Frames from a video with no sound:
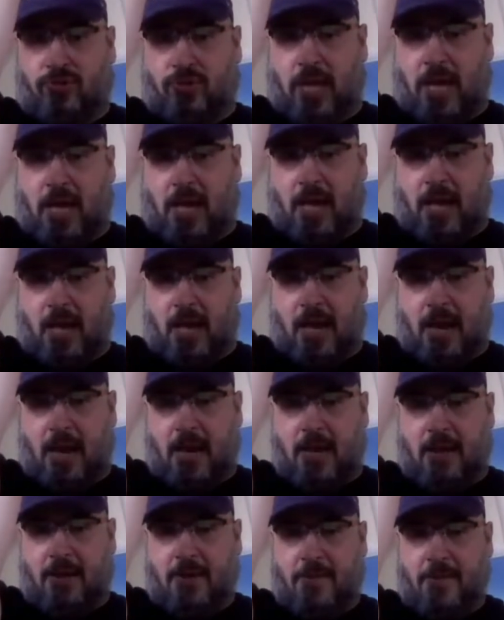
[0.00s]
uh,
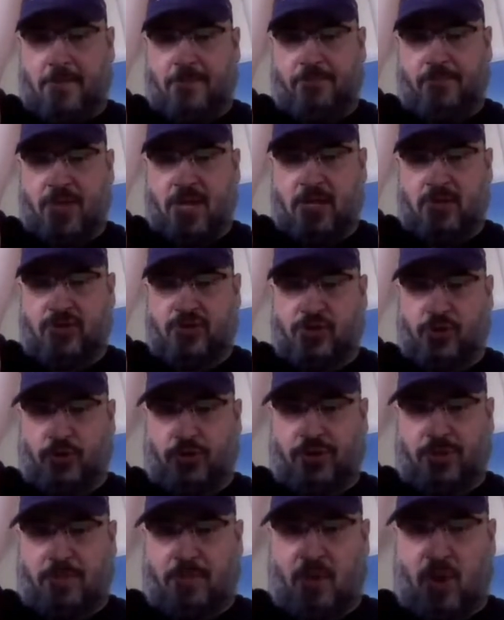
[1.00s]

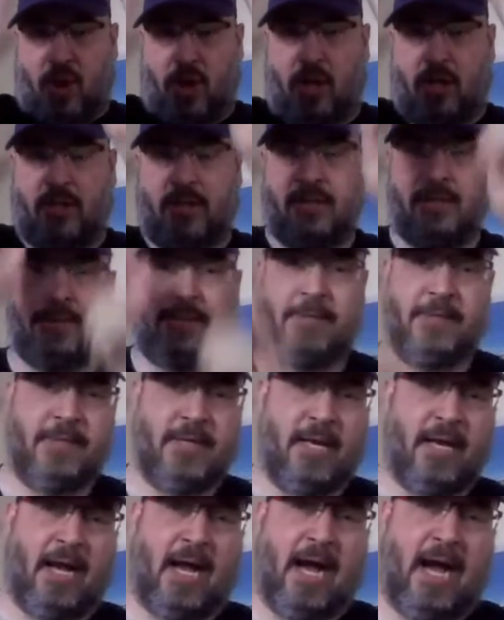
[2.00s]
shoot the ball.
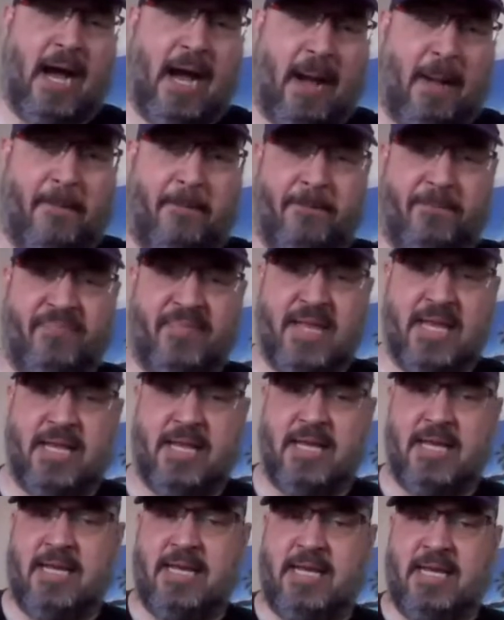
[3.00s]
Um,
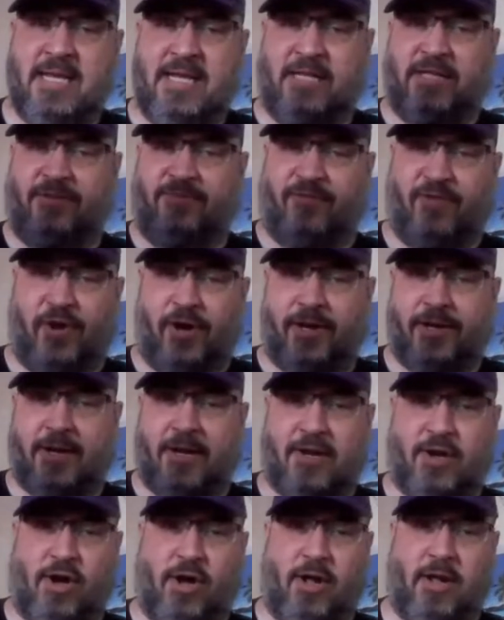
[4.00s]
his
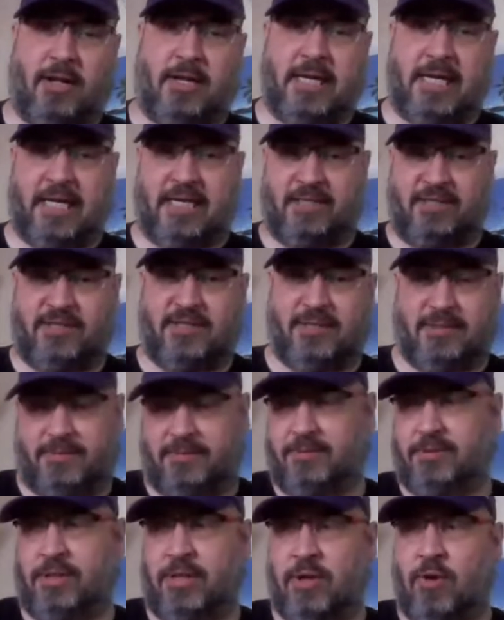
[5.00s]
vertical is
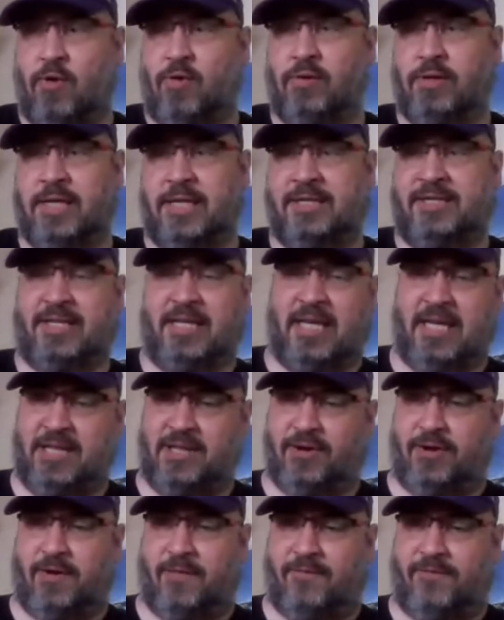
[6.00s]

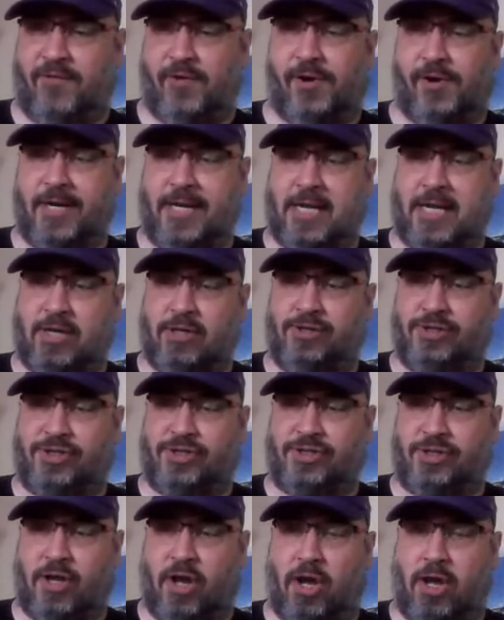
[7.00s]
either a vertical
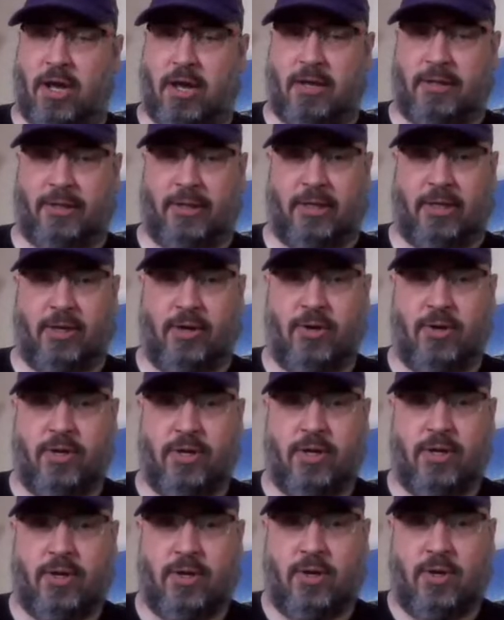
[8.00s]
shot
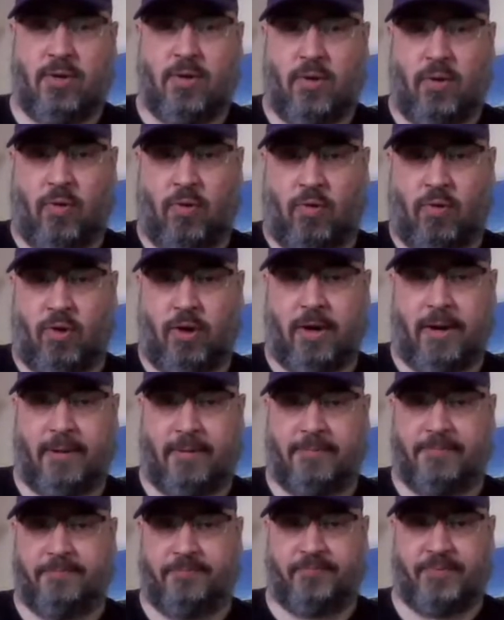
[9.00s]
or